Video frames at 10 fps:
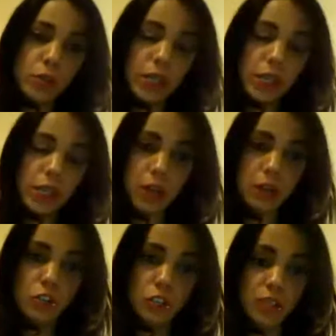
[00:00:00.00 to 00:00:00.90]
creative
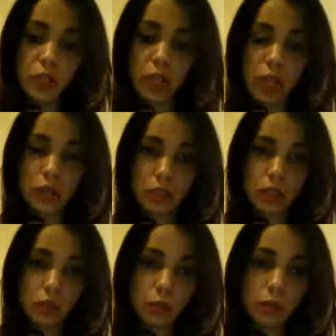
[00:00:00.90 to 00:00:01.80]
energy and
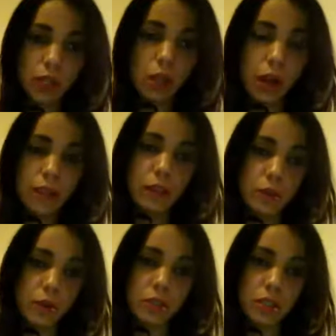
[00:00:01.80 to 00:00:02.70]
realign the
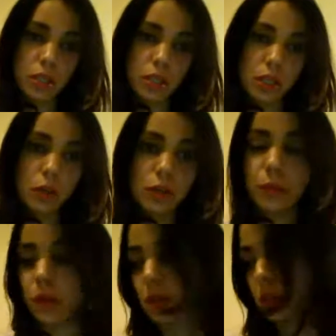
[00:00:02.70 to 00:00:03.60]
person and heal the
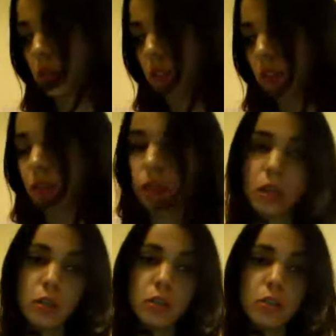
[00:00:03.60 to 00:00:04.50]
person.
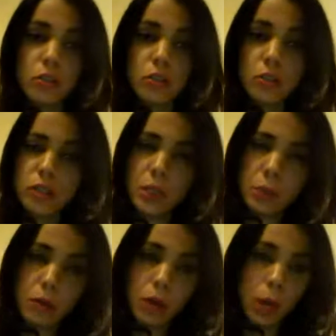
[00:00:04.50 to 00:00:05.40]
To
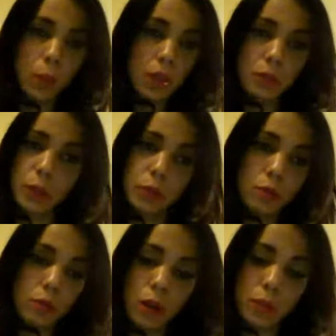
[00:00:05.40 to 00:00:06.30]
deprogram and
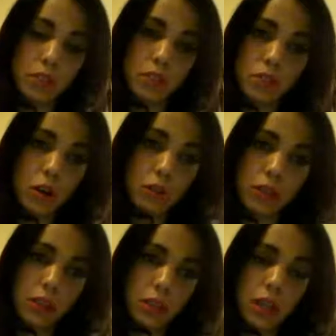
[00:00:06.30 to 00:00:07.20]
reprogram is not
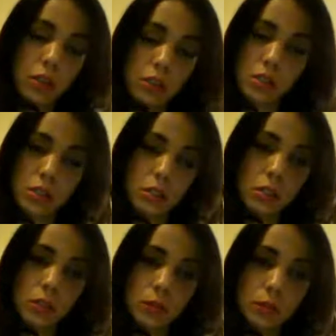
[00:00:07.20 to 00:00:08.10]
the answer.
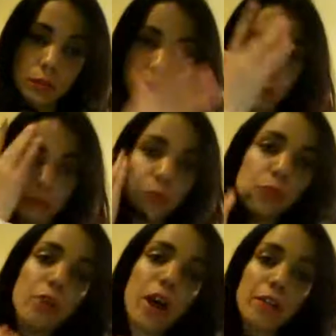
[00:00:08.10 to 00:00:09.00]

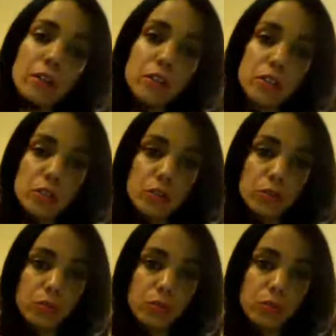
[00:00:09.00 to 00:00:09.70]
Rather to